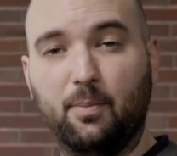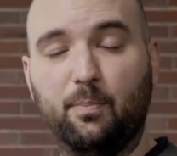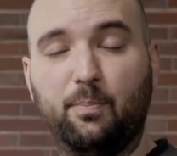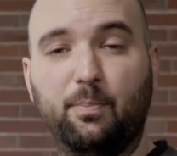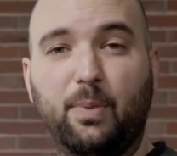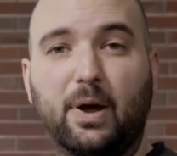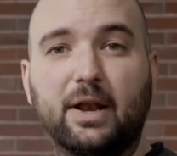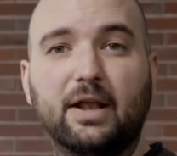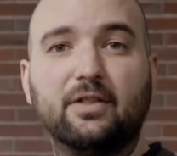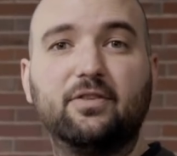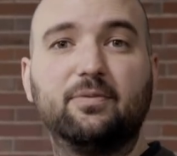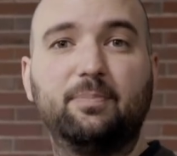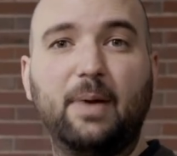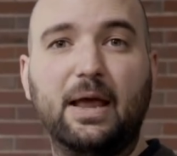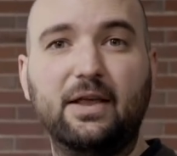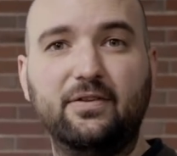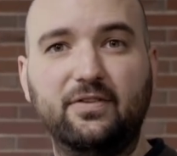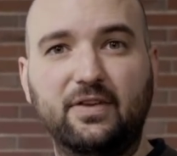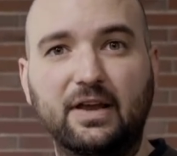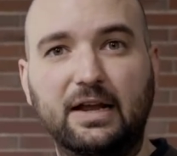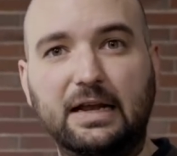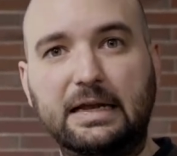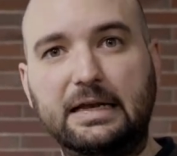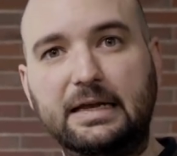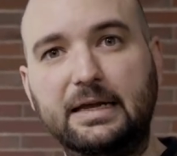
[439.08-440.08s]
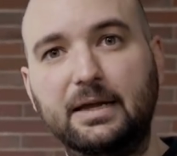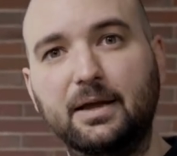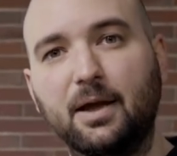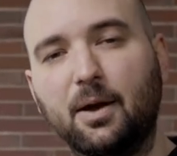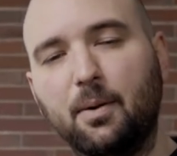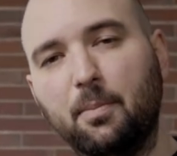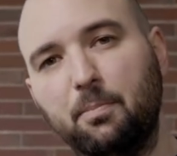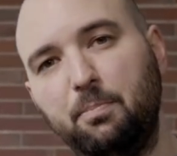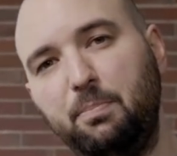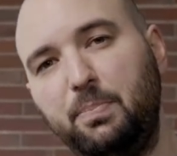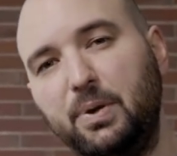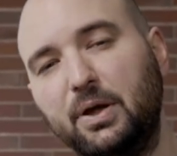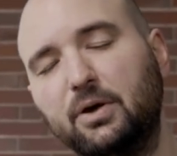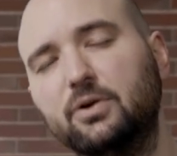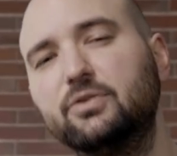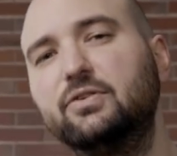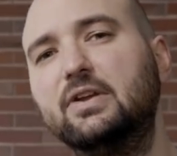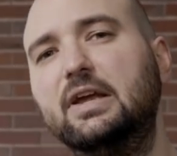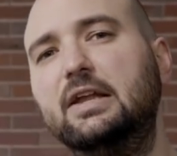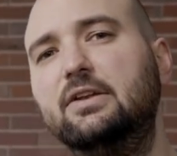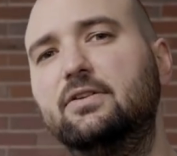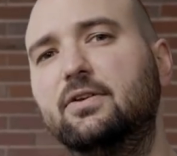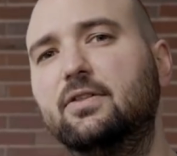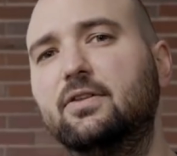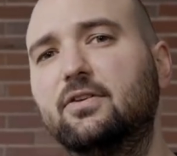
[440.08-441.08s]
but it's basically built
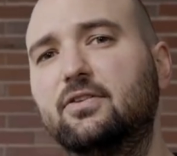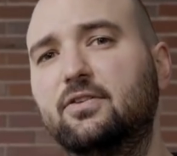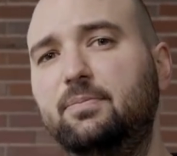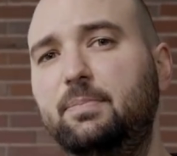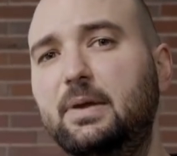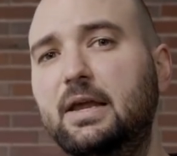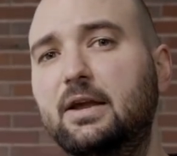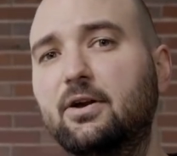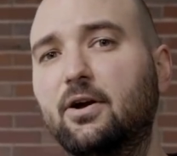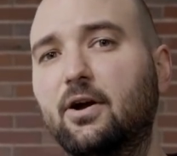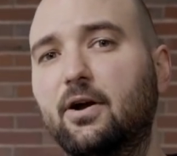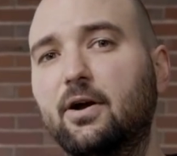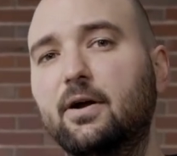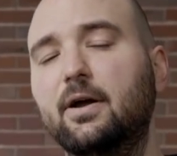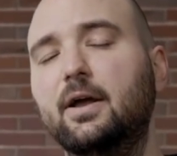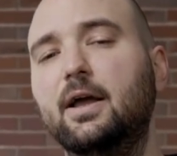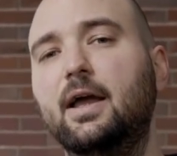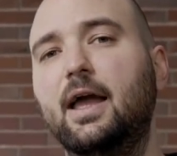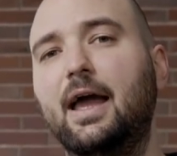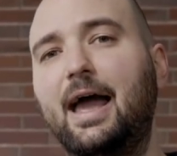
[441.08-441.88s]
into the speaker.